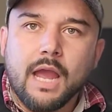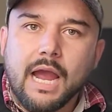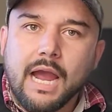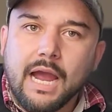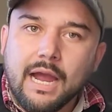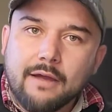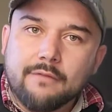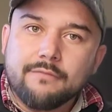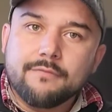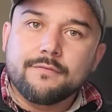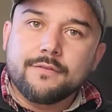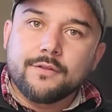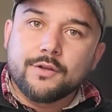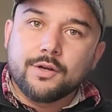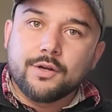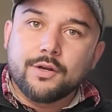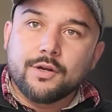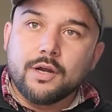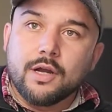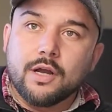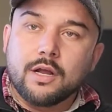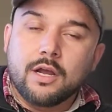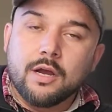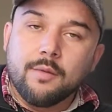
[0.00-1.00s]

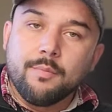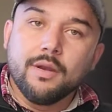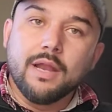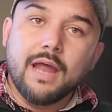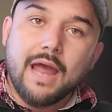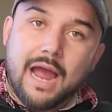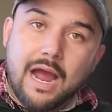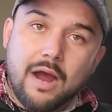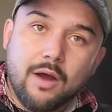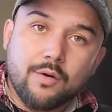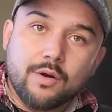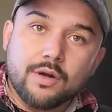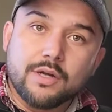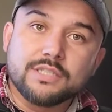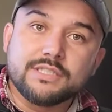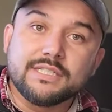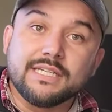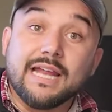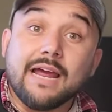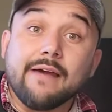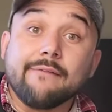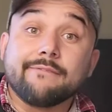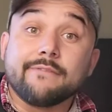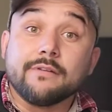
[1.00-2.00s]
after a couple of hours
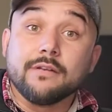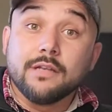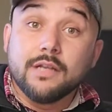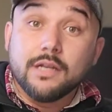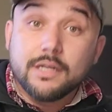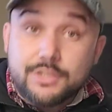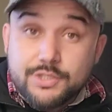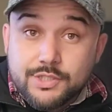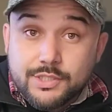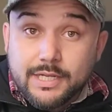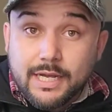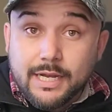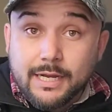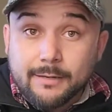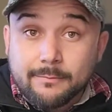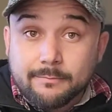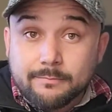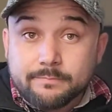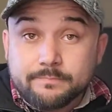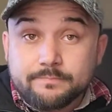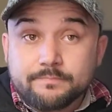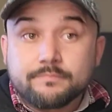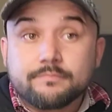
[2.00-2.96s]
and after lunchtime,